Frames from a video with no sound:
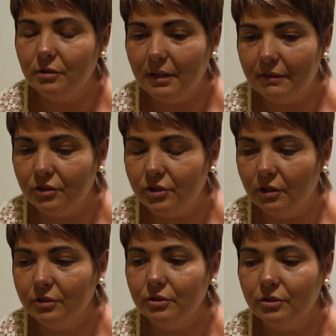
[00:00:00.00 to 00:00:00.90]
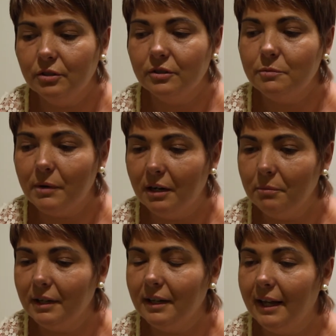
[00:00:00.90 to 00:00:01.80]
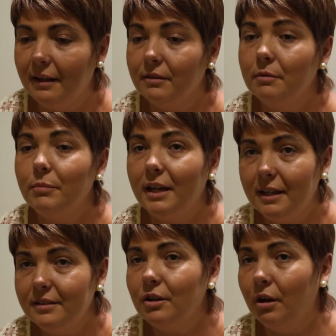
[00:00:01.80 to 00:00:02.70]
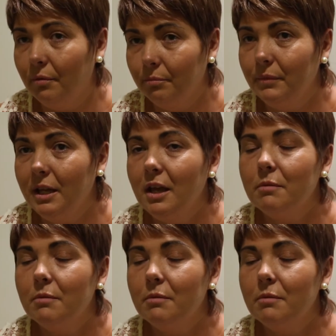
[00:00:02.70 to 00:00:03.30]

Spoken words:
the Junction to Inspire Mental Health, please come,